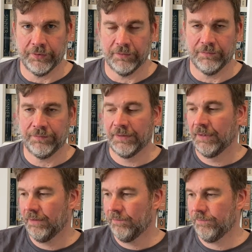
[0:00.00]
of
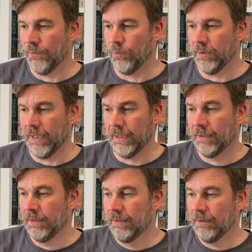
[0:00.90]
Faulkner
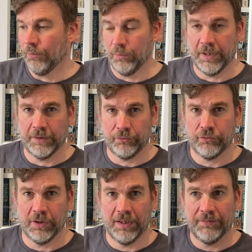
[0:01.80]
or Lyra
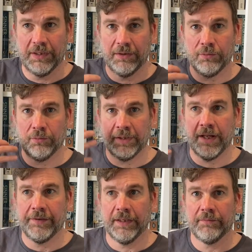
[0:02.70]
Shriver or
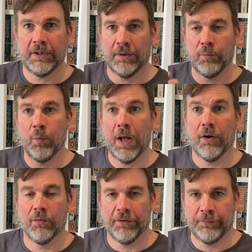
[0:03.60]
another, you know,
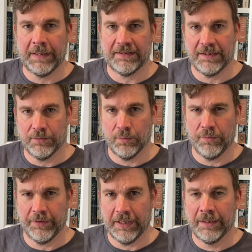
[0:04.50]
well-respected
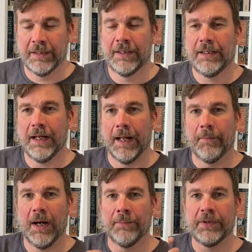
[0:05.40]
author.
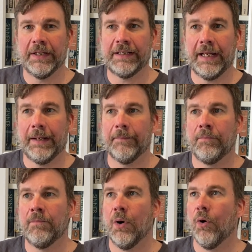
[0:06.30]
I'm going to get
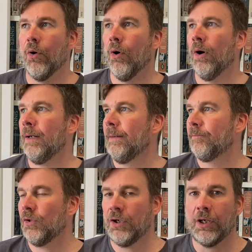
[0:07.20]
more,
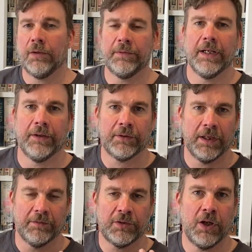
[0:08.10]
you know, kind
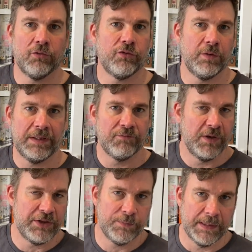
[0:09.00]
of cultural
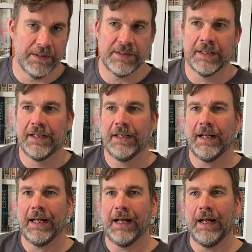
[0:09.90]
enrichment,
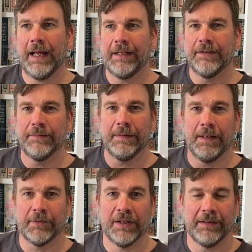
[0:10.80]
and
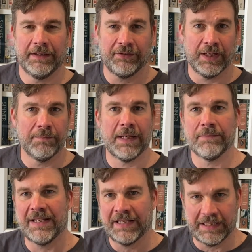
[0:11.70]
it's going to make
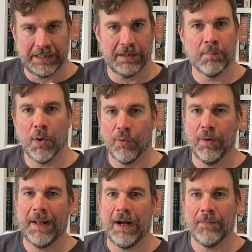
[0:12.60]
me think more
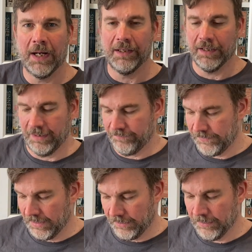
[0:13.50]
about my life, you
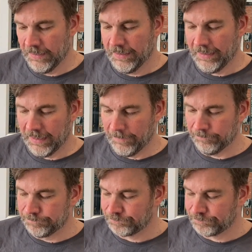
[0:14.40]
know.